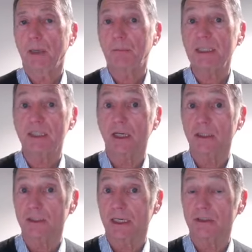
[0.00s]

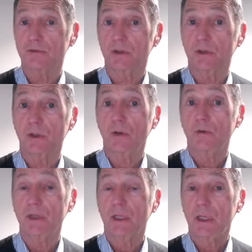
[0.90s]
PCR test for
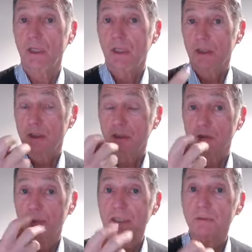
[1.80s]
COVID.
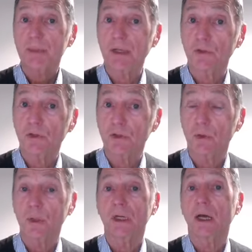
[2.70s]
Spray some down your
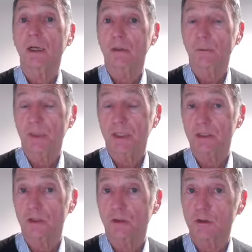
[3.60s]
throat and gargle with it
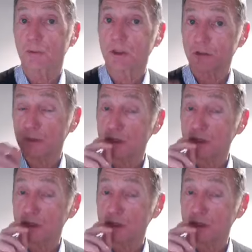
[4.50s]
as long as possible.